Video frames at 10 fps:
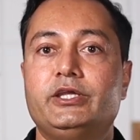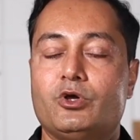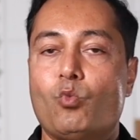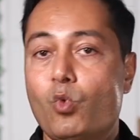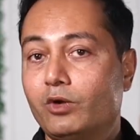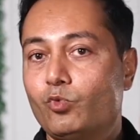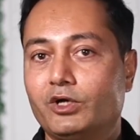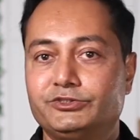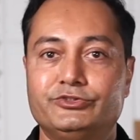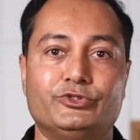One
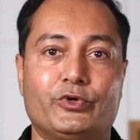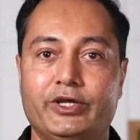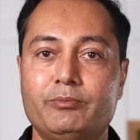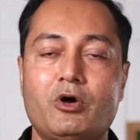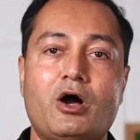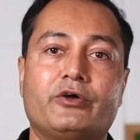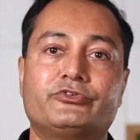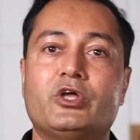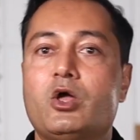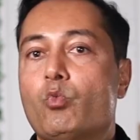watches your inbox,
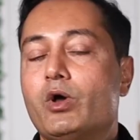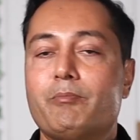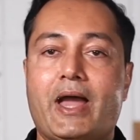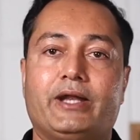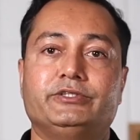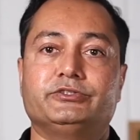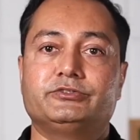one manages